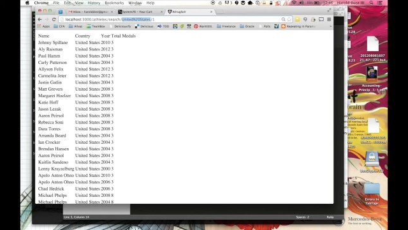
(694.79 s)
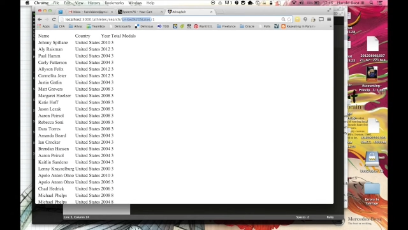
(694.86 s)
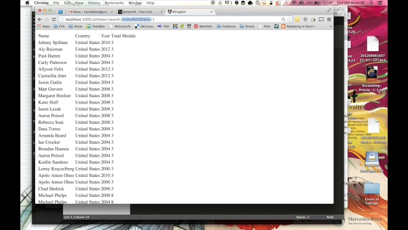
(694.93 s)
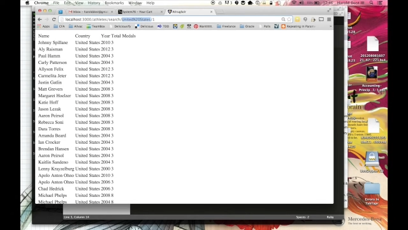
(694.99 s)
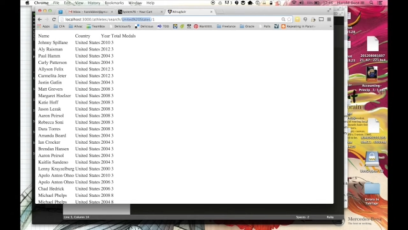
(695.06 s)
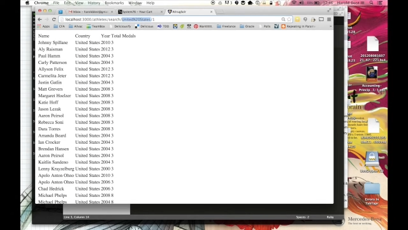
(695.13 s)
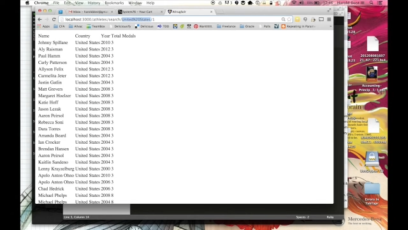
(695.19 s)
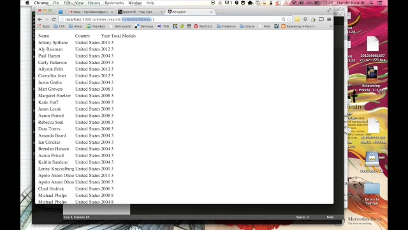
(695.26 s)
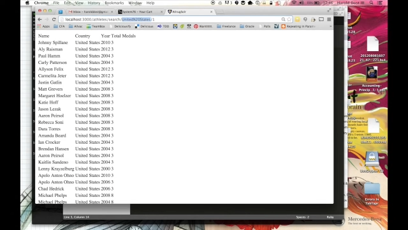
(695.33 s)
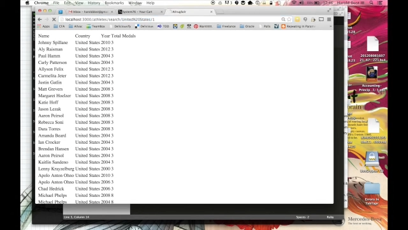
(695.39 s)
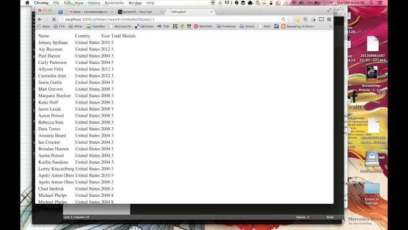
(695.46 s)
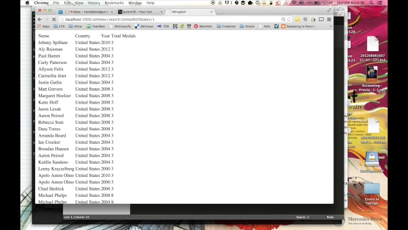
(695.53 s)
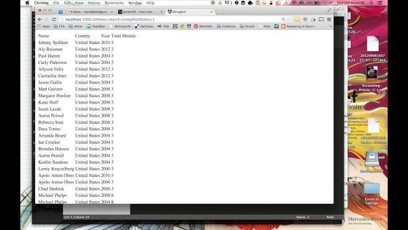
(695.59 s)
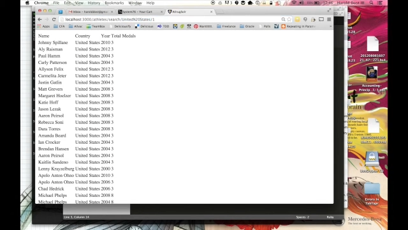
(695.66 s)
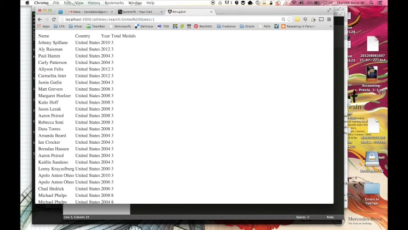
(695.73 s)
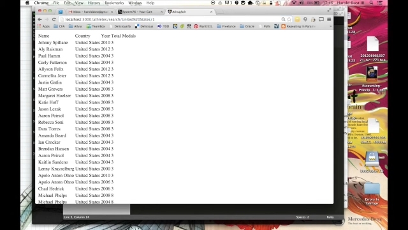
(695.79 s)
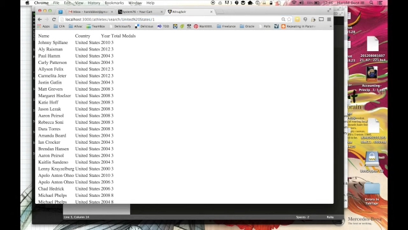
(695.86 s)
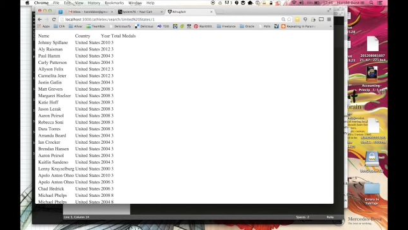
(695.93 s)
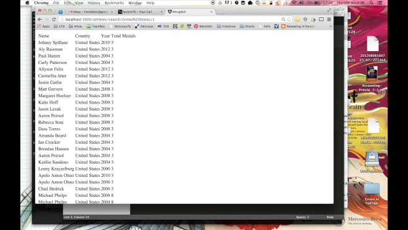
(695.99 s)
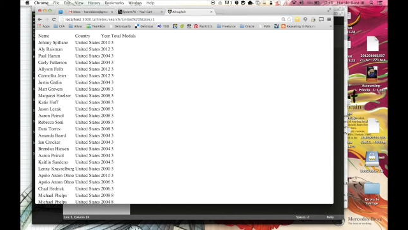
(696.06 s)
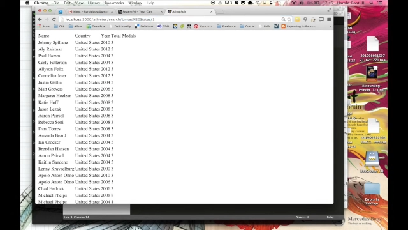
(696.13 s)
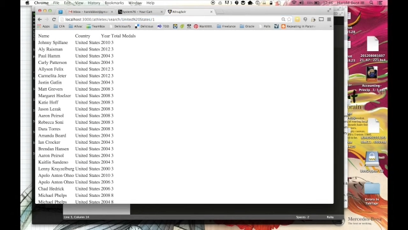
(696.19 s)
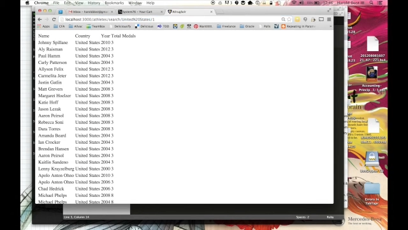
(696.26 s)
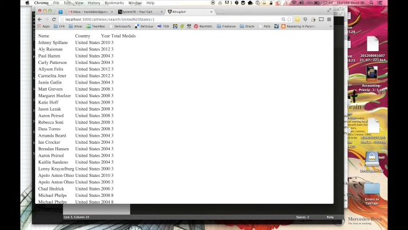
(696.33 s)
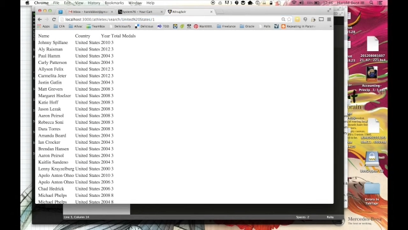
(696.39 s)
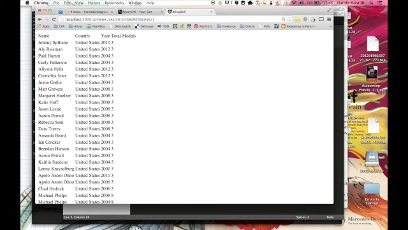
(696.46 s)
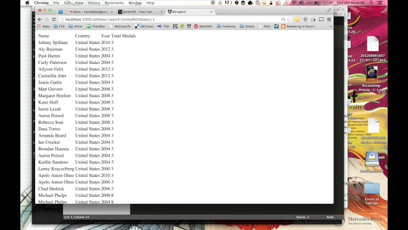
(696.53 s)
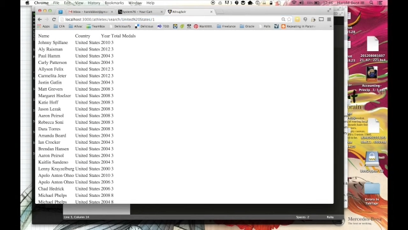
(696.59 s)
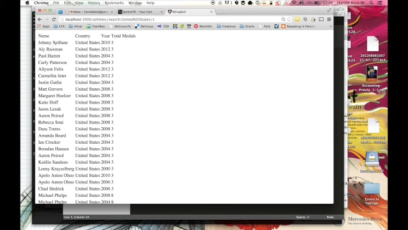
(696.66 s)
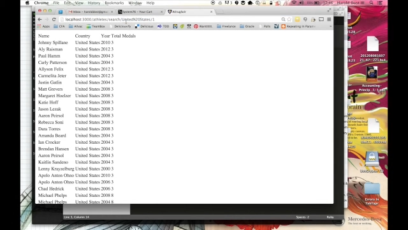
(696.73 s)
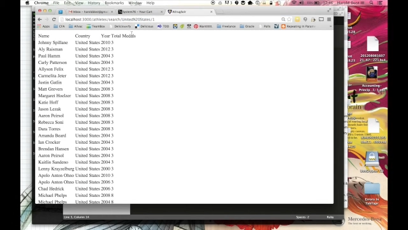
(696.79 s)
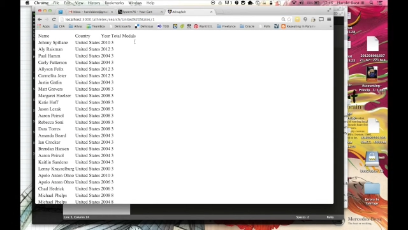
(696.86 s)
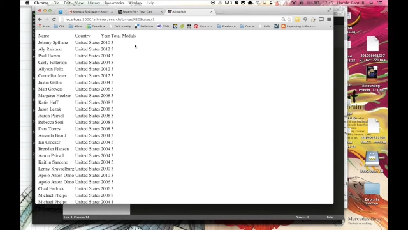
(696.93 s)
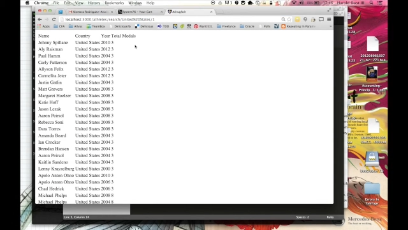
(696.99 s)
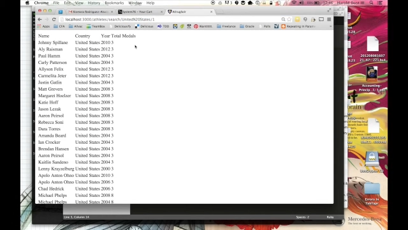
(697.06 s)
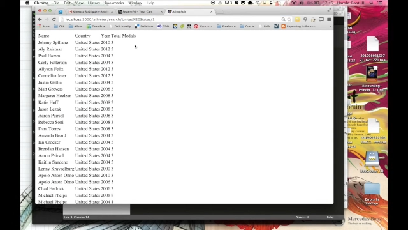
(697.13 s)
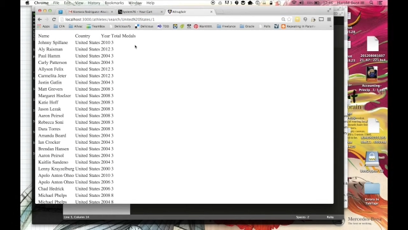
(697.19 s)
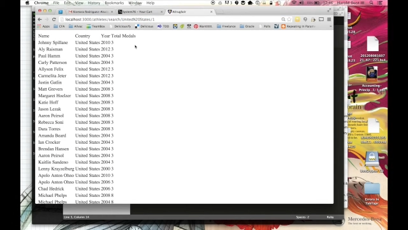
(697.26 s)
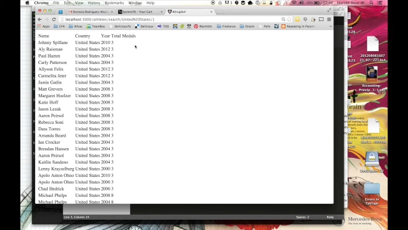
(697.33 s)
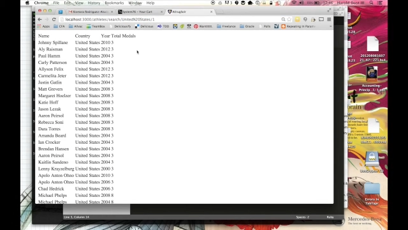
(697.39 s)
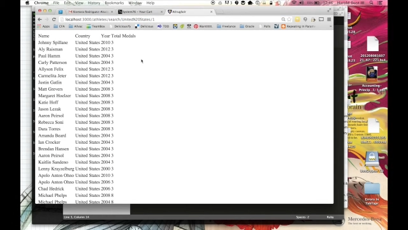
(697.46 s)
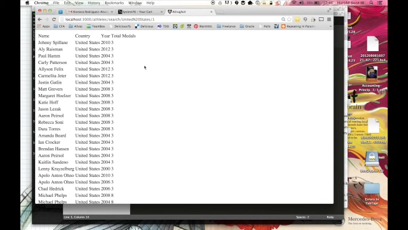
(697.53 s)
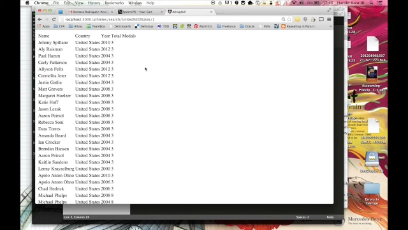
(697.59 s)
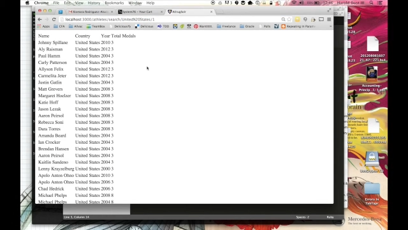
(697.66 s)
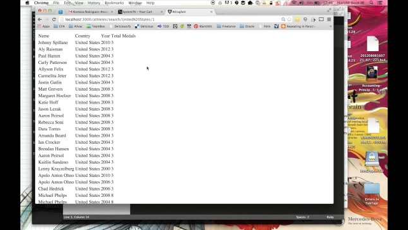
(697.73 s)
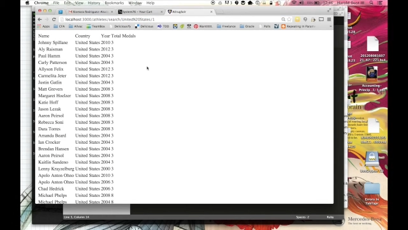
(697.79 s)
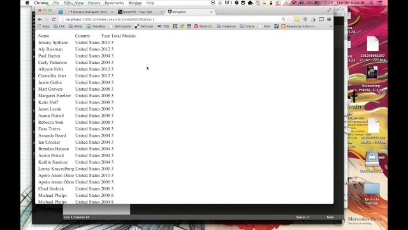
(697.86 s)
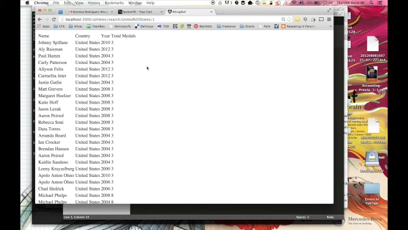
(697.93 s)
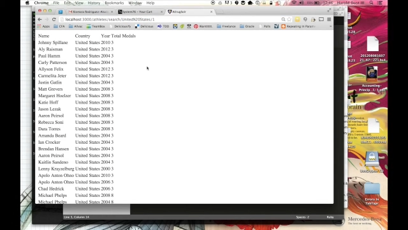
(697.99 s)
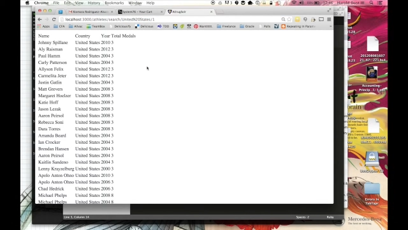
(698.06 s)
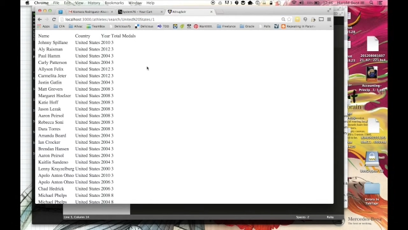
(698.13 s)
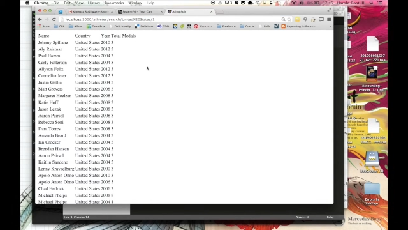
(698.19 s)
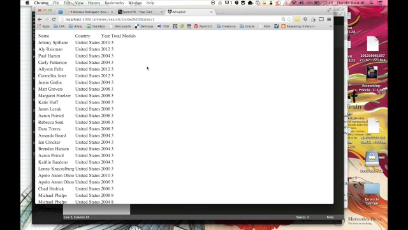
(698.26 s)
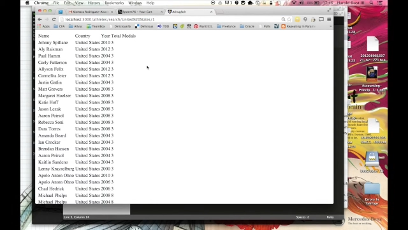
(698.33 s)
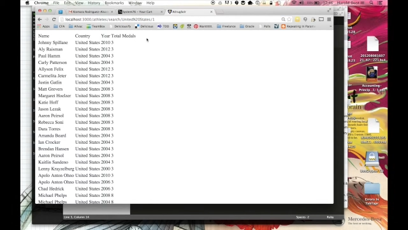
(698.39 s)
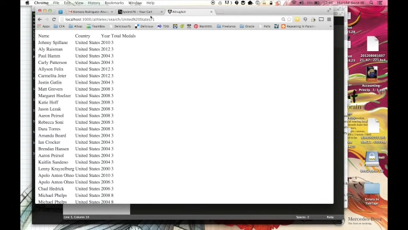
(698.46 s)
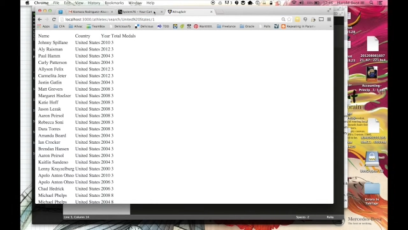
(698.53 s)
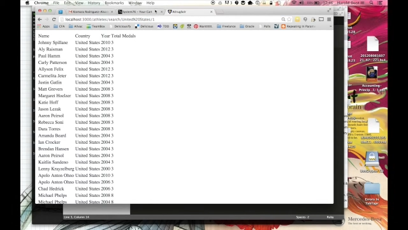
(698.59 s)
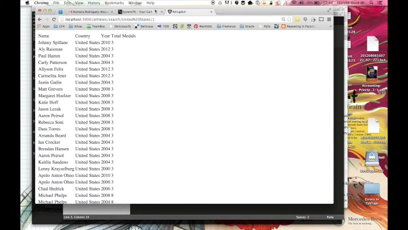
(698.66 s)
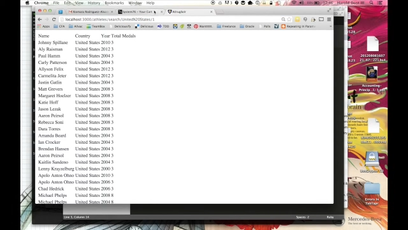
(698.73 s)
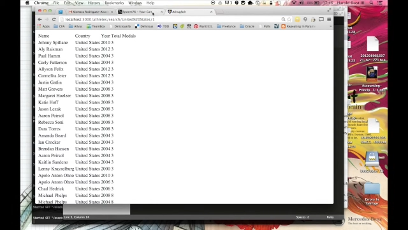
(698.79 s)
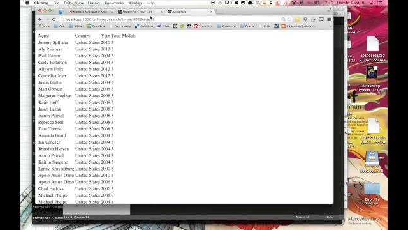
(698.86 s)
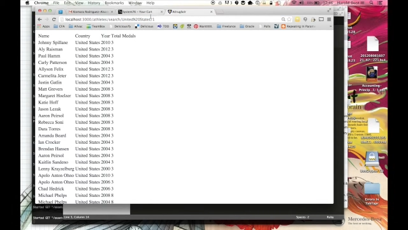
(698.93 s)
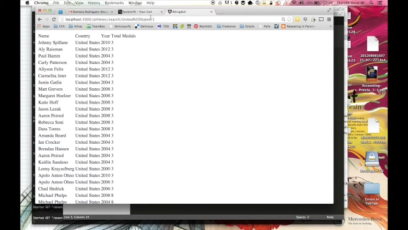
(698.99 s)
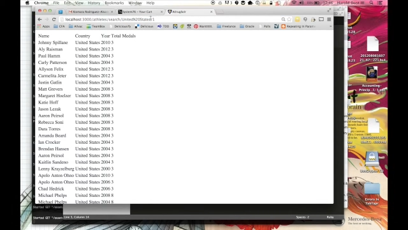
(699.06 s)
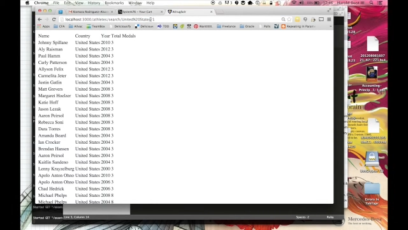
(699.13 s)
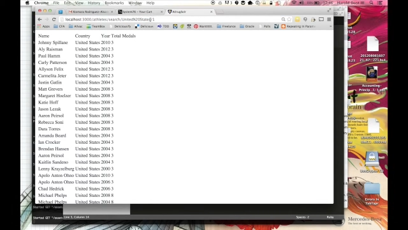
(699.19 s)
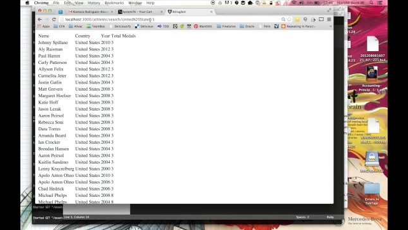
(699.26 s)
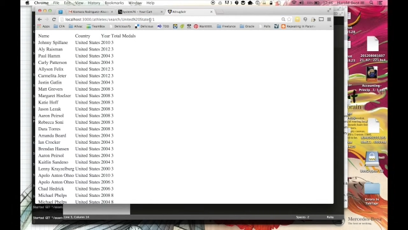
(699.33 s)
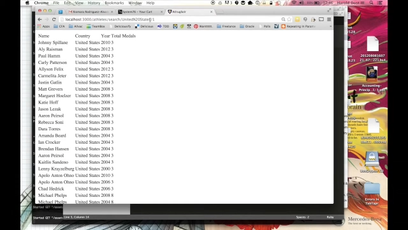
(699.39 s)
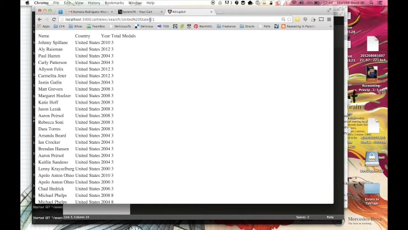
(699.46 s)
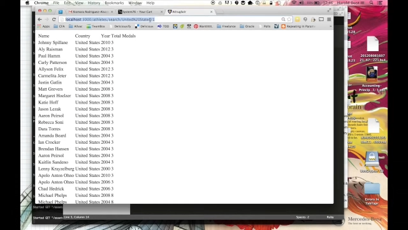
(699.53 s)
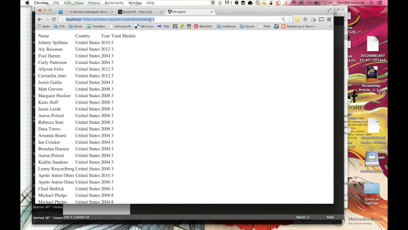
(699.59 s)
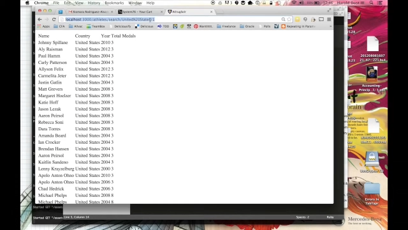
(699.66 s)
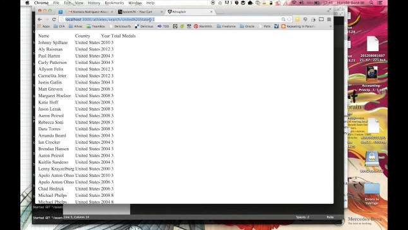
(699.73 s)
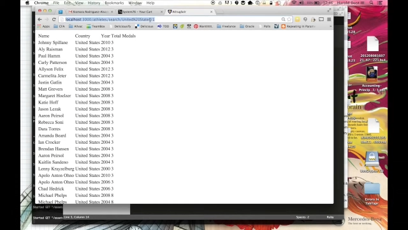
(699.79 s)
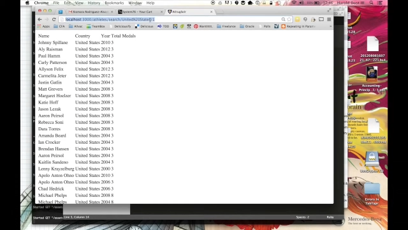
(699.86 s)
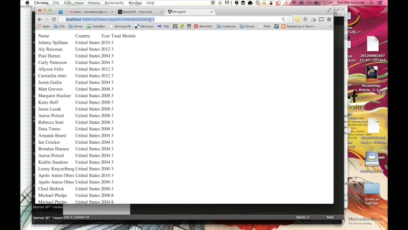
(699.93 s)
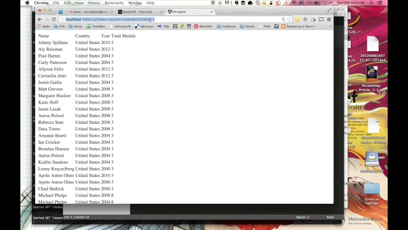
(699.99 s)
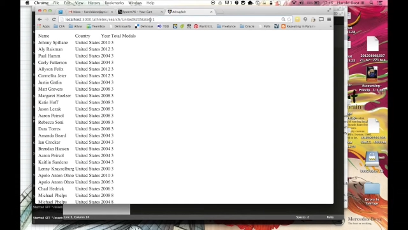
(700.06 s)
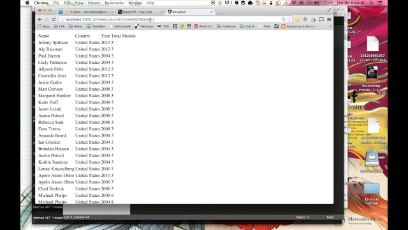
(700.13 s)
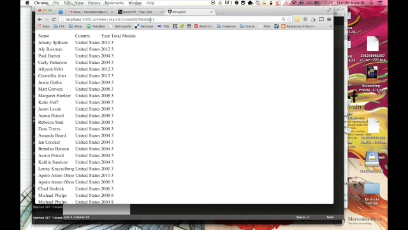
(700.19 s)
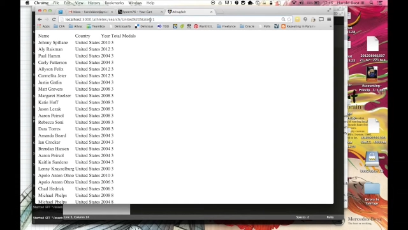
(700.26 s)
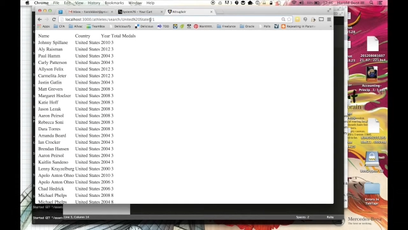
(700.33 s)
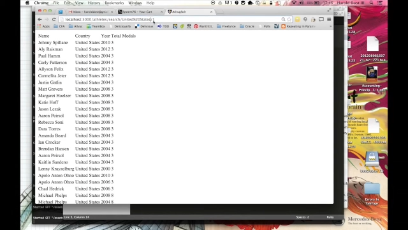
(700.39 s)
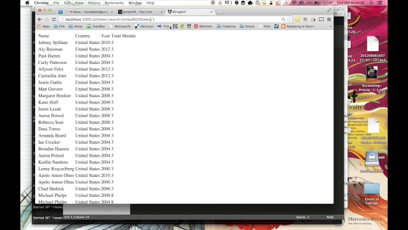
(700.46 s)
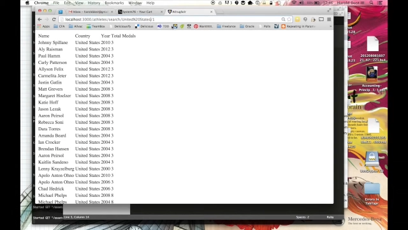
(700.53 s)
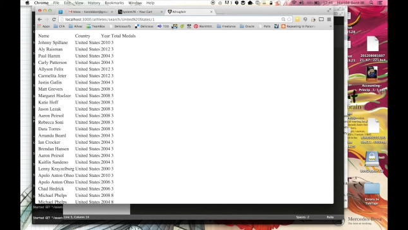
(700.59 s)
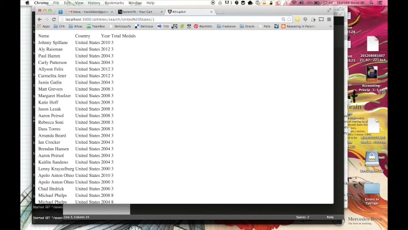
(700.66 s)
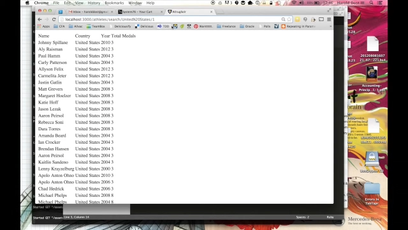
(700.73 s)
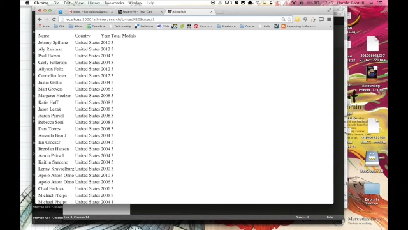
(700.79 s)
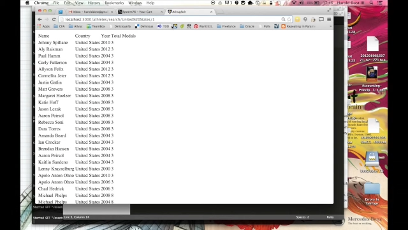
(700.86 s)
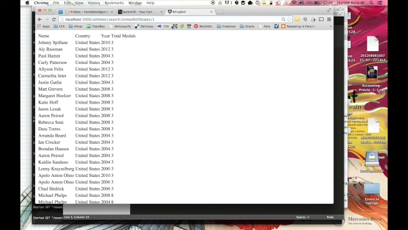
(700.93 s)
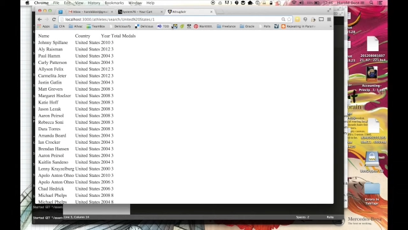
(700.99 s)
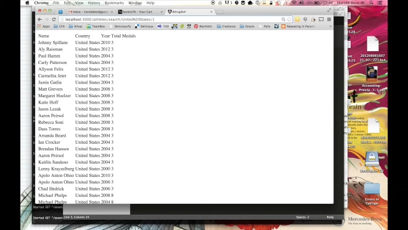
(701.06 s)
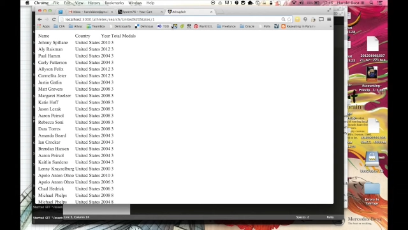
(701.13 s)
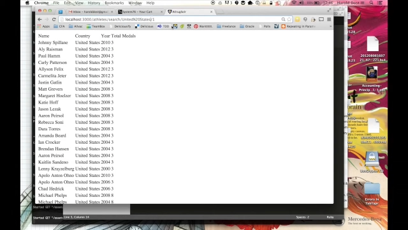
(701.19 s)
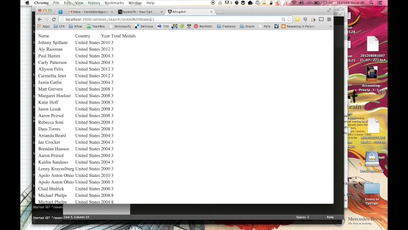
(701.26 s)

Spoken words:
No face is visible, so there are no lips to read.